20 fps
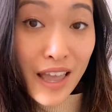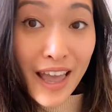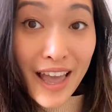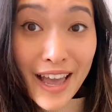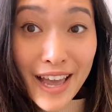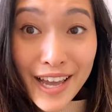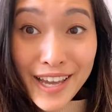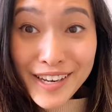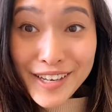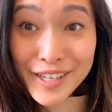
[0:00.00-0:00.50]

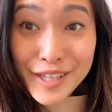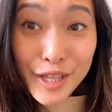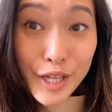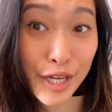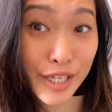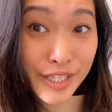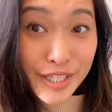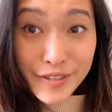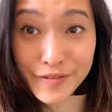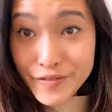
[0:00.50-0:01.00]
And
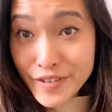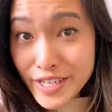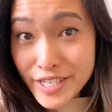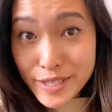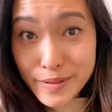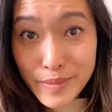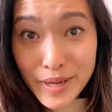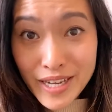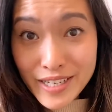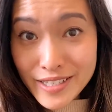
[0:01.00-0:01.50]
lots of
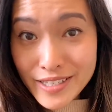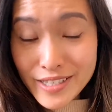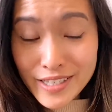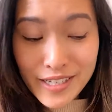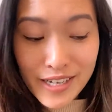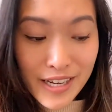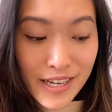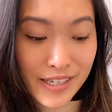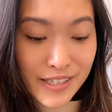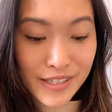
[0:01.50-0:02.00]
face masks
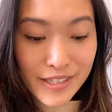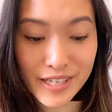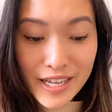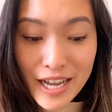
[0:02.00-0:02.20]
tonight.